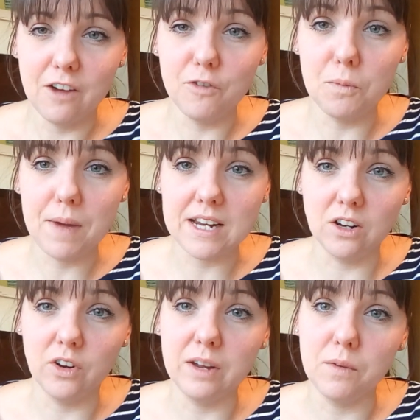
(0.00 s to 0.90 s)
foot
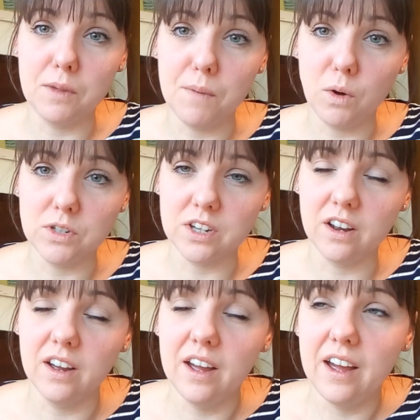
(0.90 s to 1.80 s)
pedal on it with a
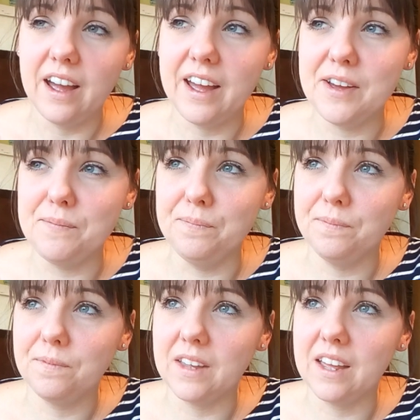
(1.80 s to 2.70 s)
motor,
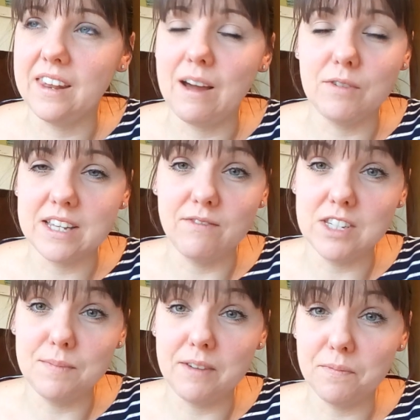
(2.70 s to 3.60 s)
and that was given
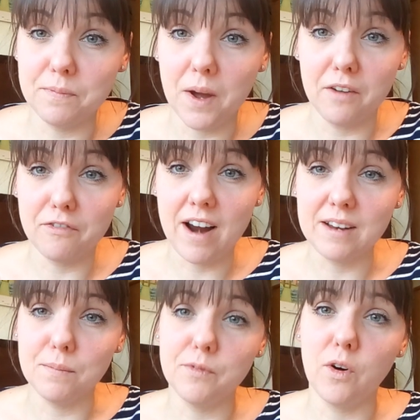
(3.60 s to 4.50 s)
to me by a
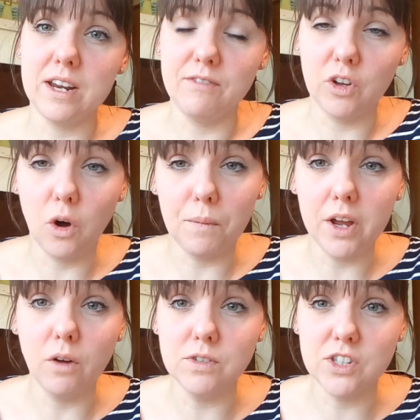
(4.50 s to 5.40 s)
friend before I'd even got
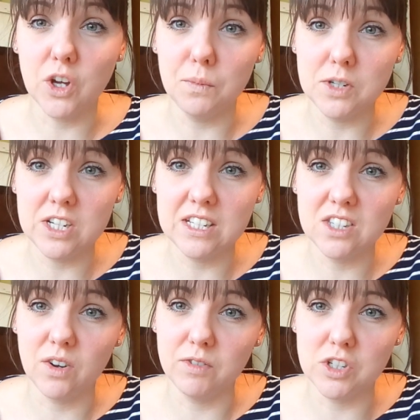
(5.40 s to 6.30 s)
my own sewing machine.
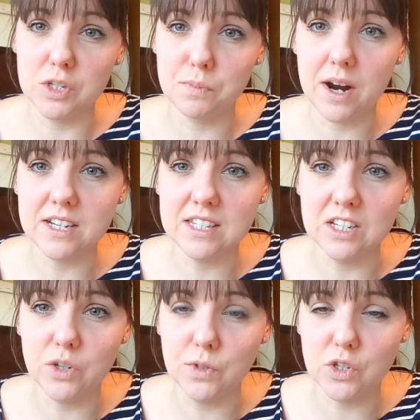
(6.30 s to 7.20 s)
So I was just
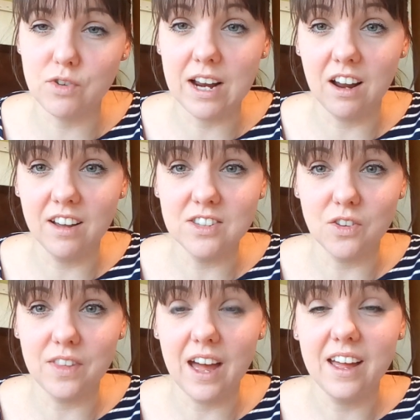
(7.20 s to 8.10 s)
practicing doing straight lines
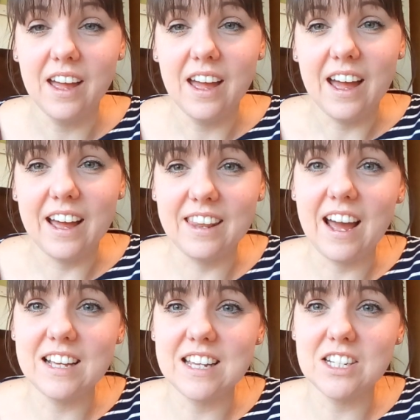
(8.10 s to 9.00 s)
on that, and
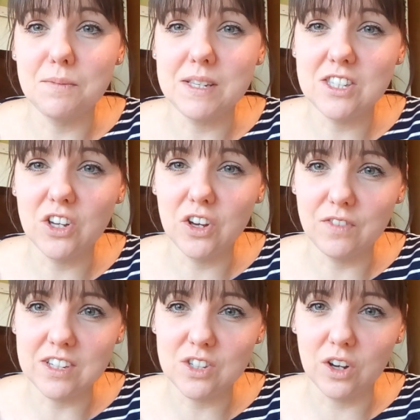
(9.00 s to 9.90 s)
that has actually been
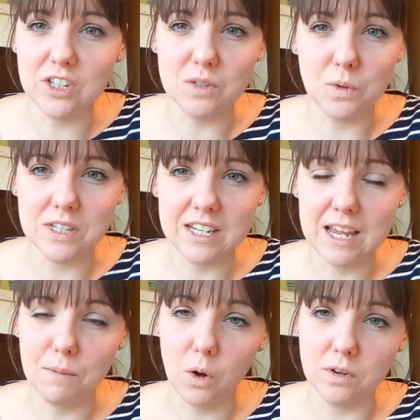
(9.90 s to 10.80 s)
serviced. So I just wanted to
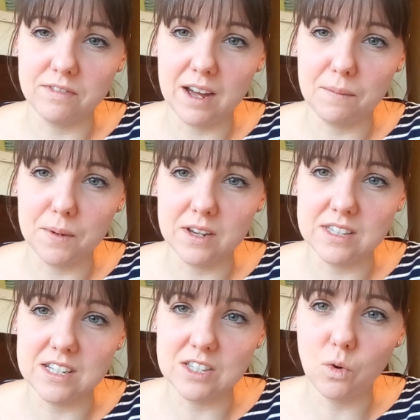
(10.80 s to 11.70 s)
keep hold of that
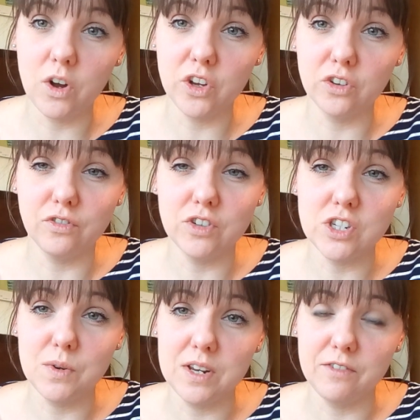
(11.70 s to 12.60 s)
because it's quite good for
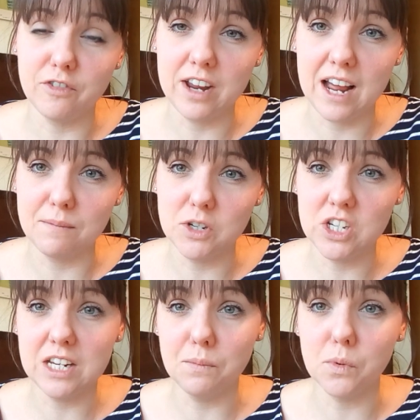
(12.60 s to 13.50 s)
doing freehand
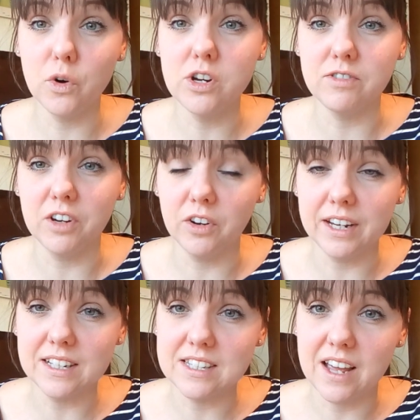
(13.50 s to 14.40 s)
machine embroidery on
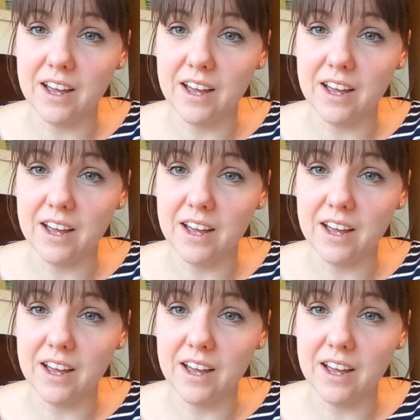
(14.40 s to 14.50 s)
it,